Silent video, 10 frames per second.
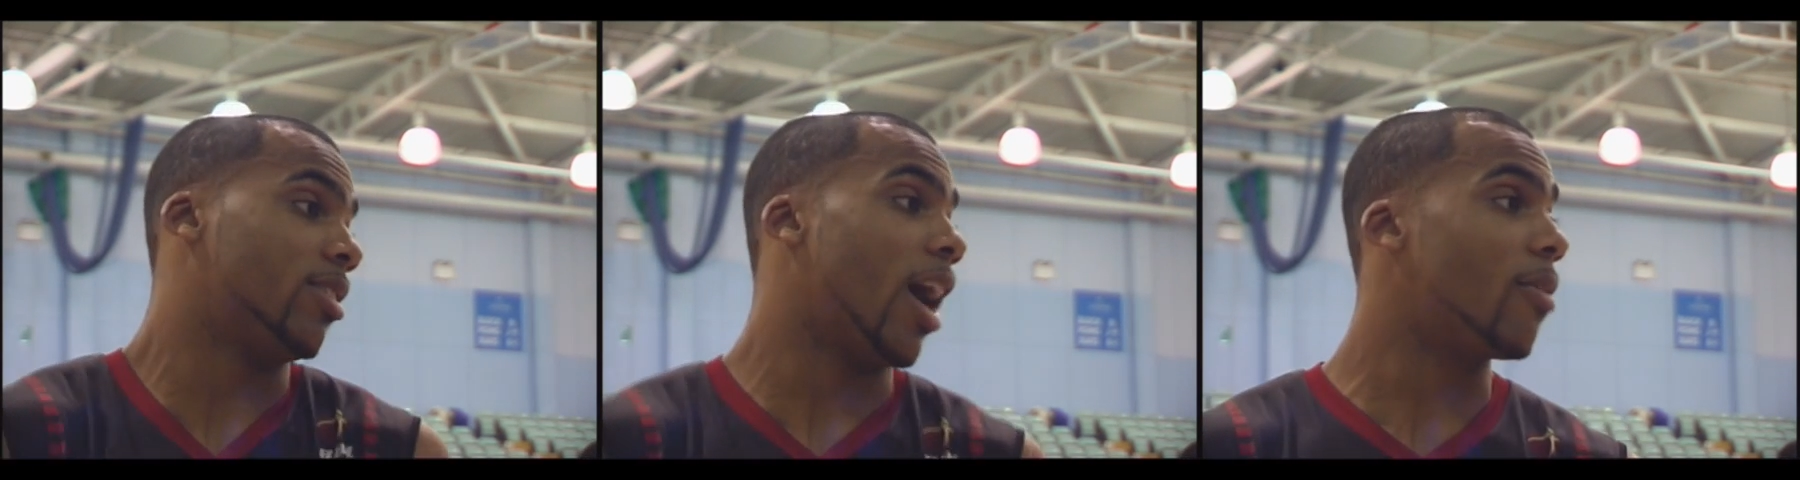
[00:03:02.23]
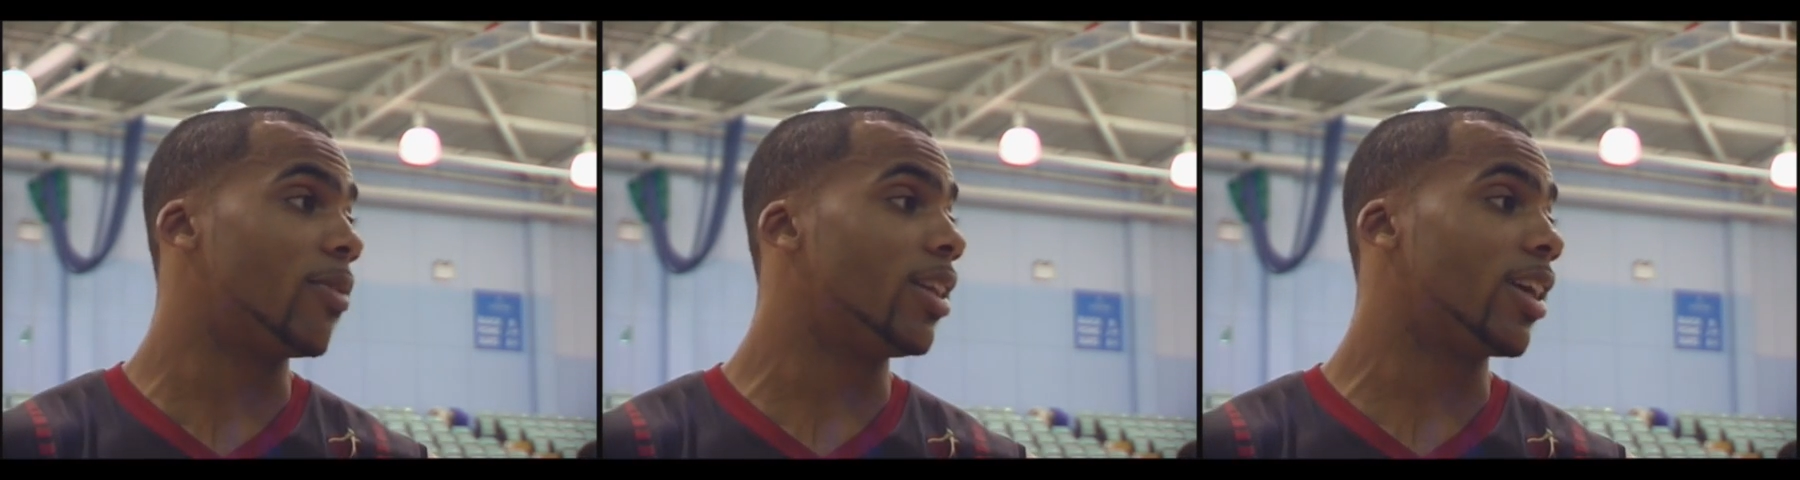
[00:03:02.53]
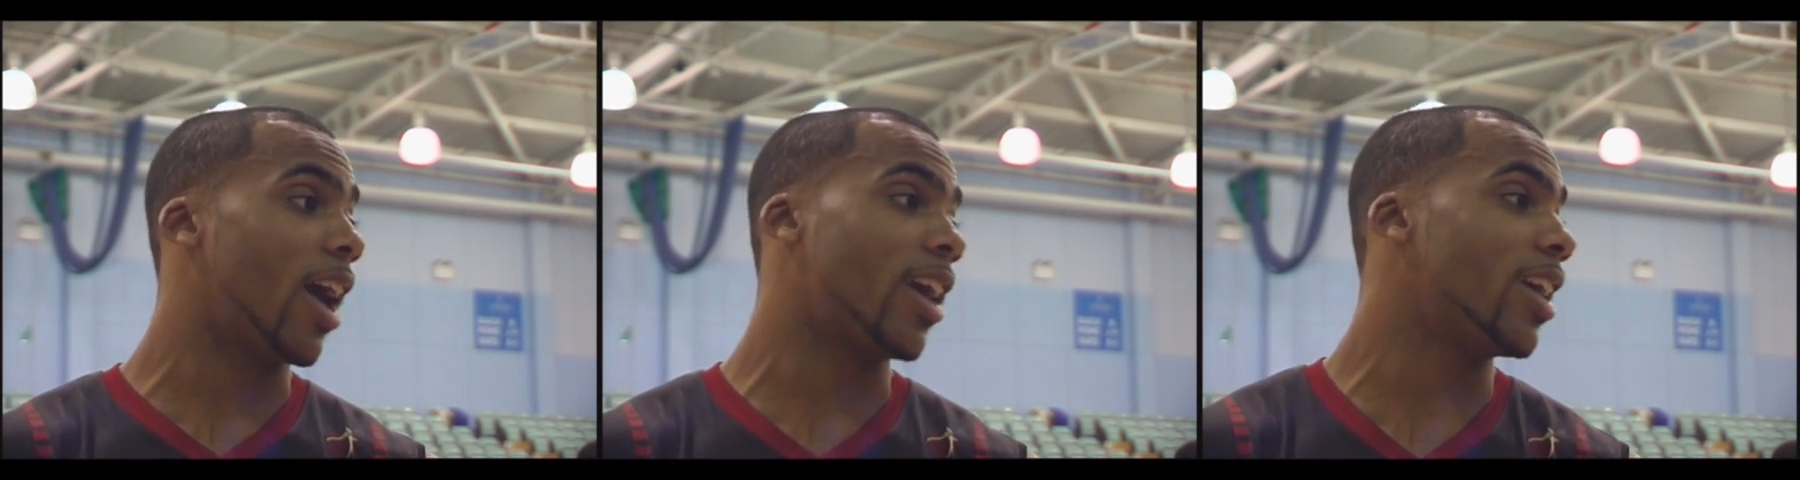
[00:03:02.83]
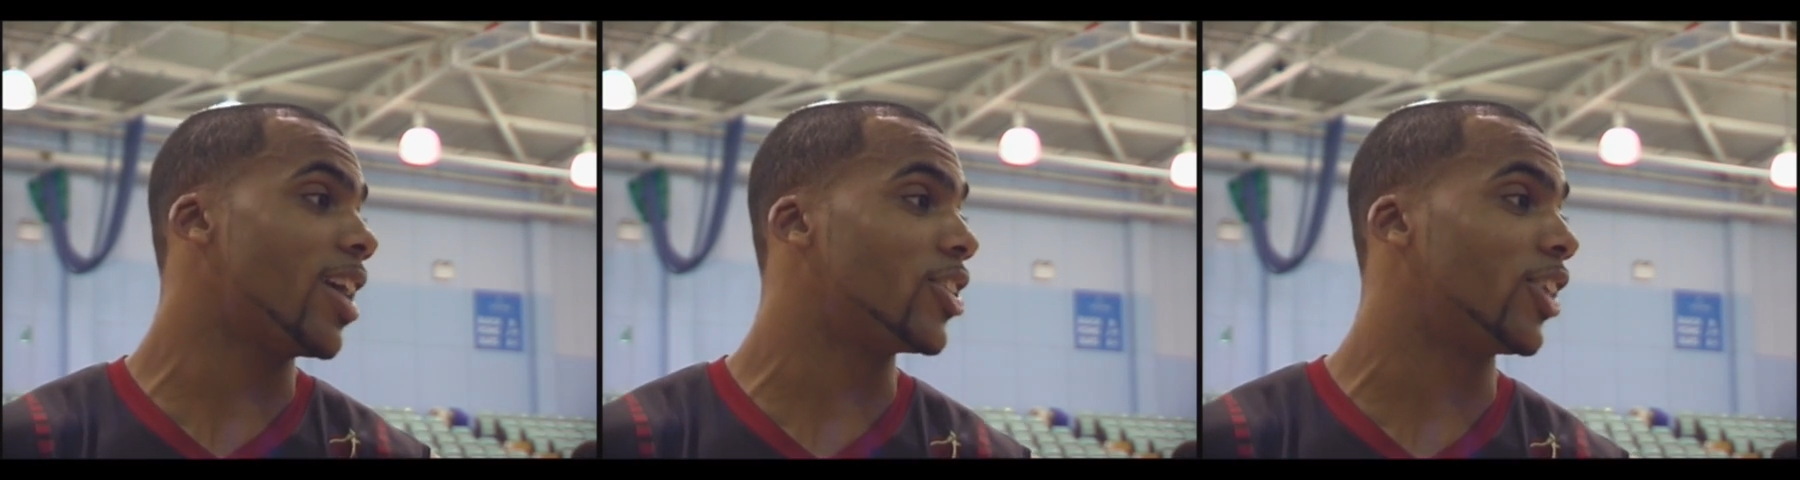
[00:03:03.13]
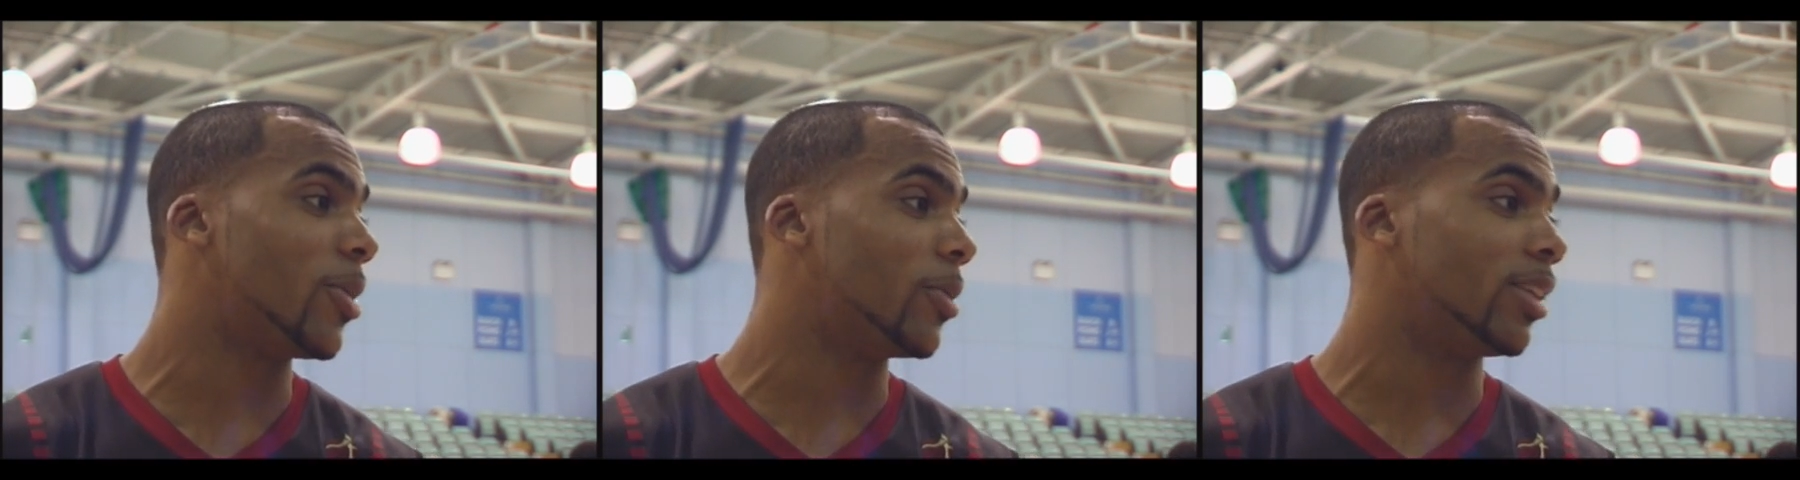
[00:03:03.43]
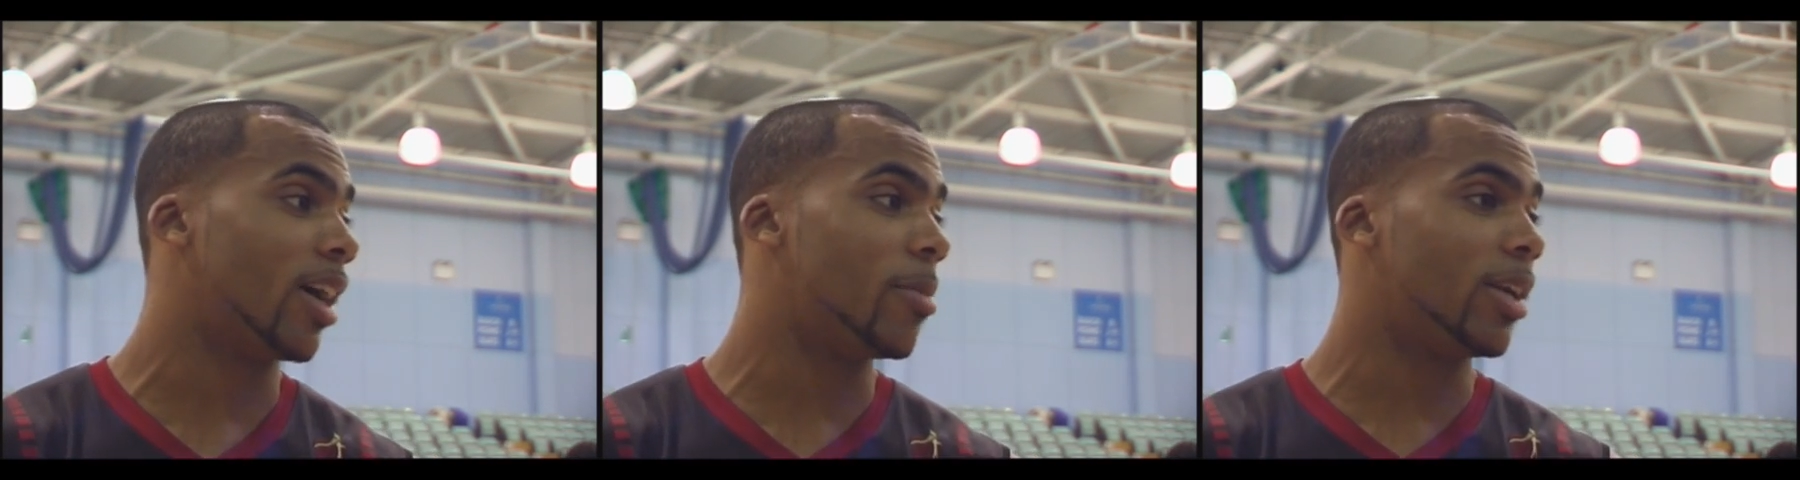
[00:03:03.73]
I can't answer that one. I